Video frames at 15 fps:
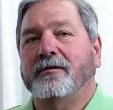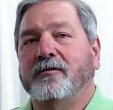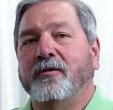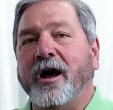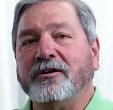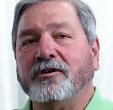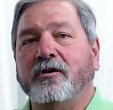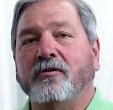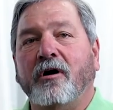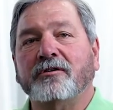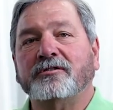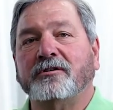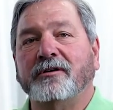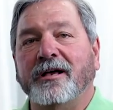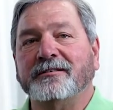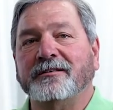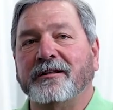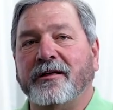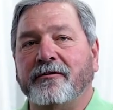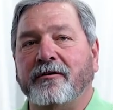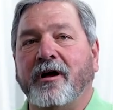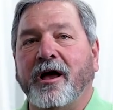Watco also has
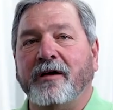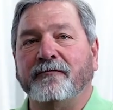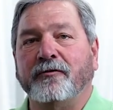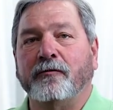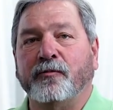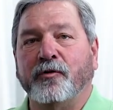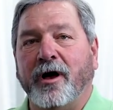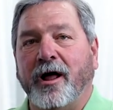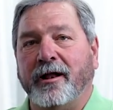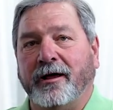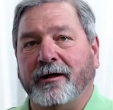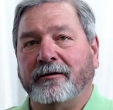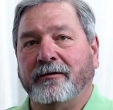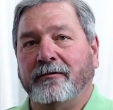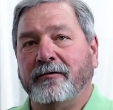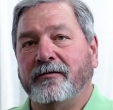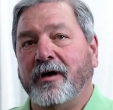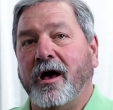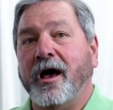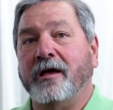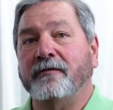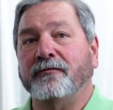another Hi-Flo product, the
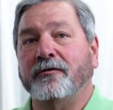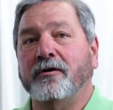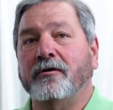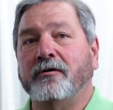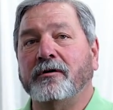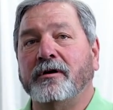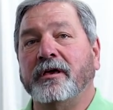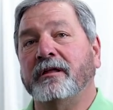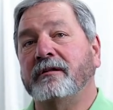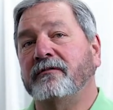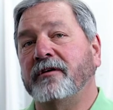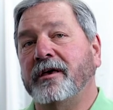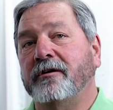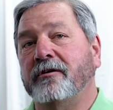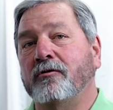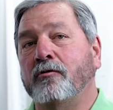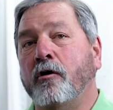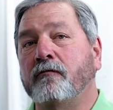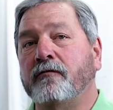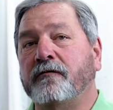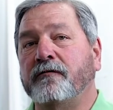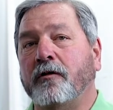Hi-Flo Innovator
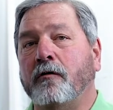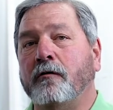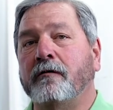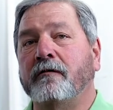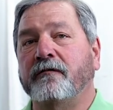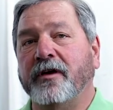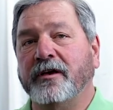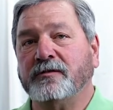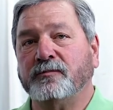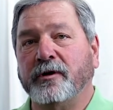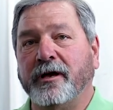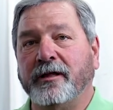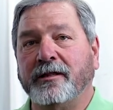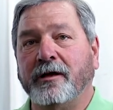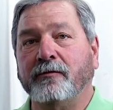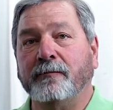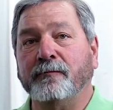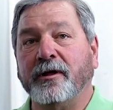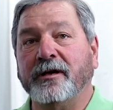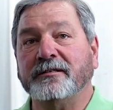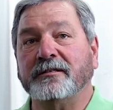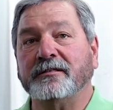Overflow faceplate that
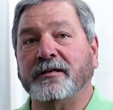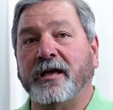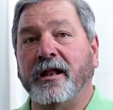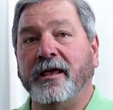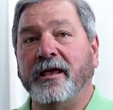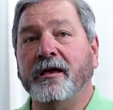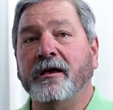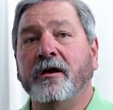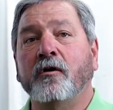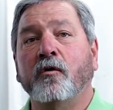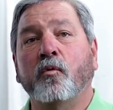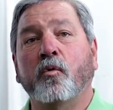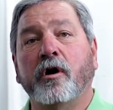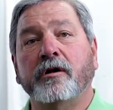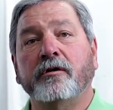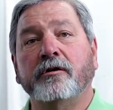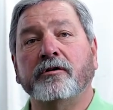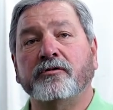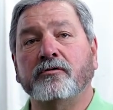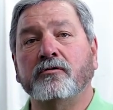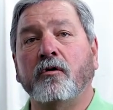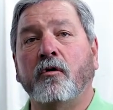replaces any 1 or
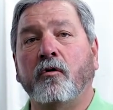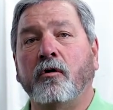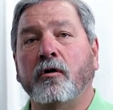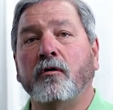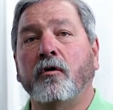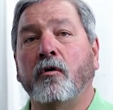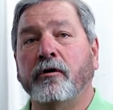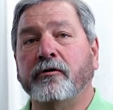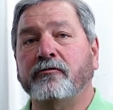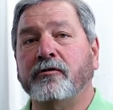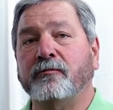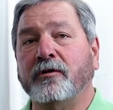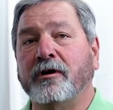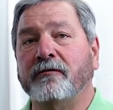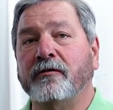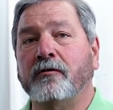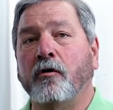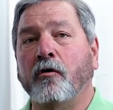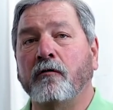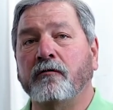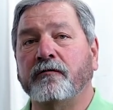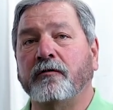2 hole or trip lever
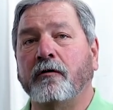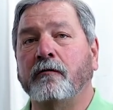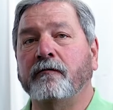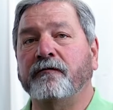overflow